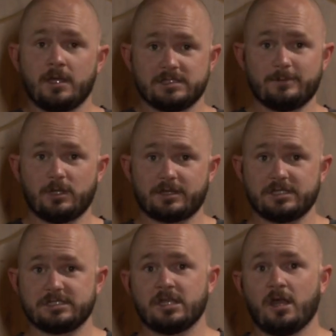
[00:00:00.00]
Something like
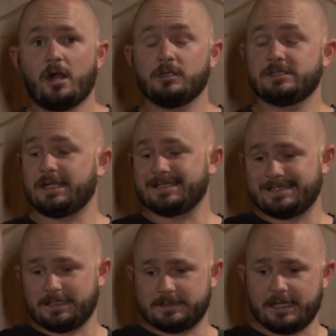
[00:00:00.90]
this, I'll just let it
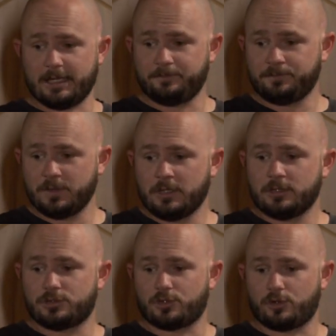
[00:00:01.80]
sink down
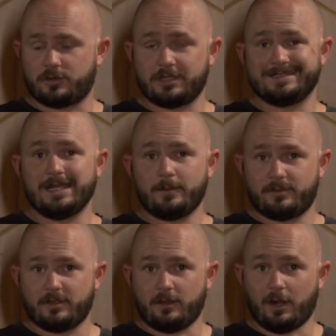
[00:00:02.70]
to the
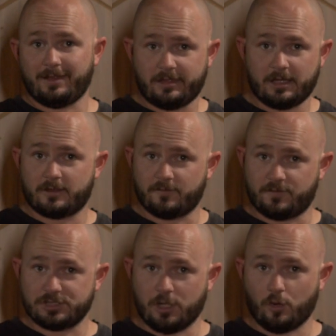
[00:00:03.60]
depth that I think the
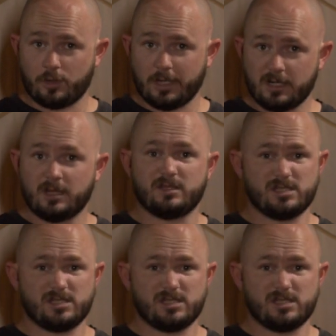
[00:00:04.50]
fish are holding at.